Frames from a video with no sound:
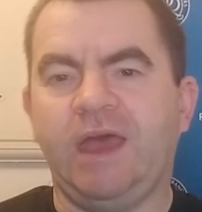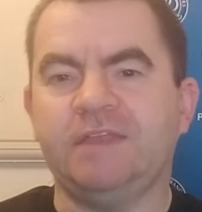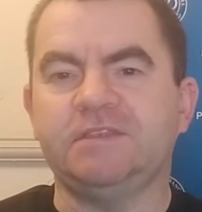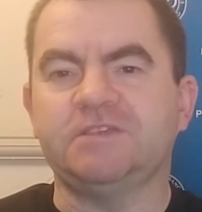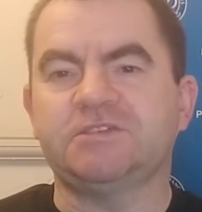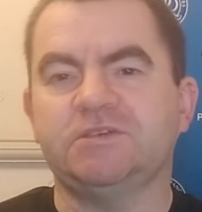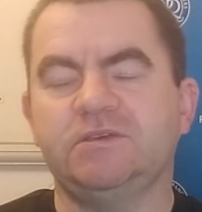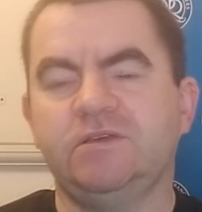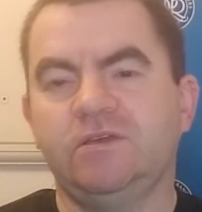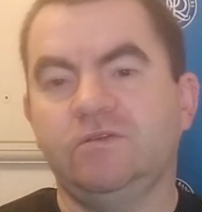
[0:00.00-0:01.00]
And
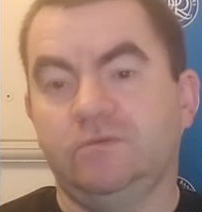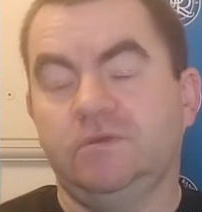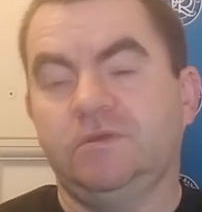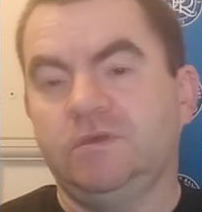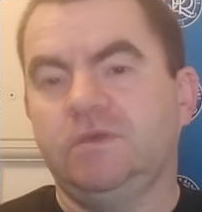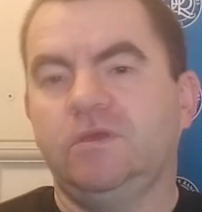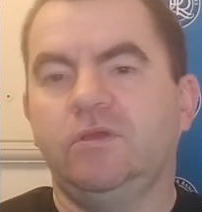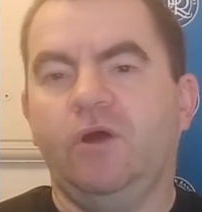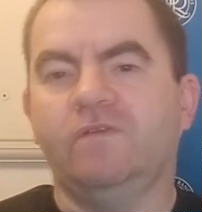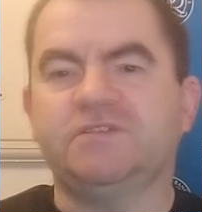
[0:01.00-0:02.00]

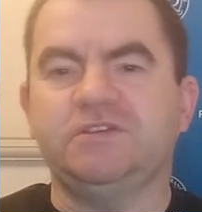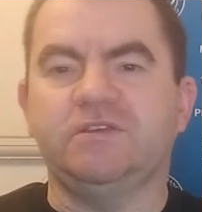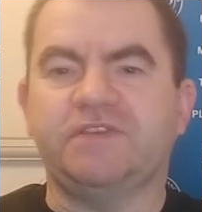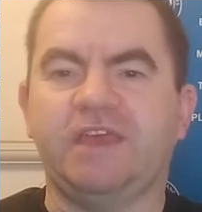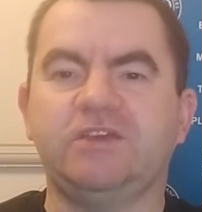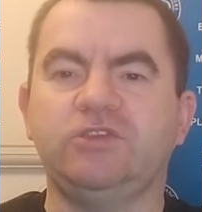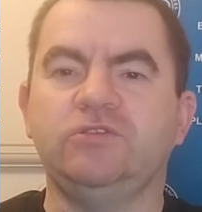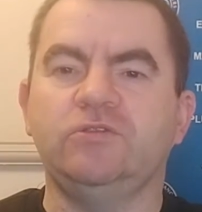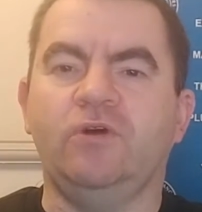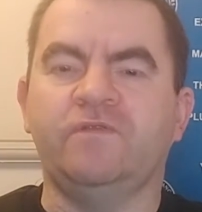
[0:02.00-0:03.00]
obviously the
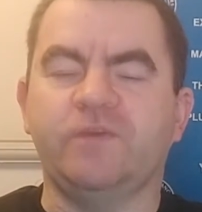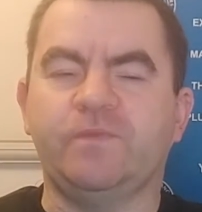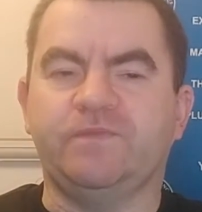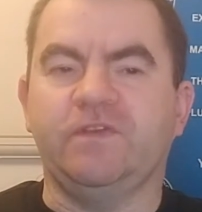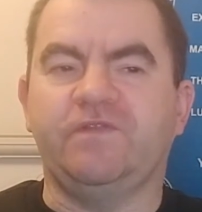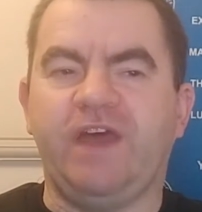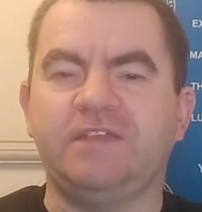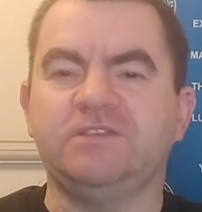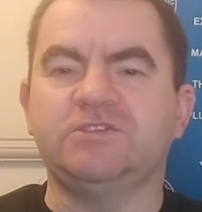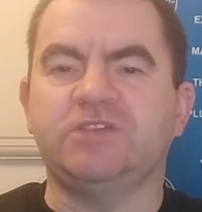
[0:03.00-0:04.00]
thanking of the
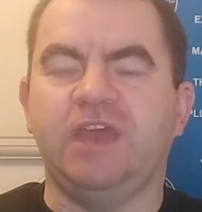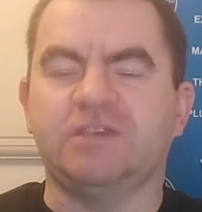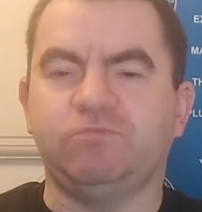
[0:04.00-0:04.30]
fans, the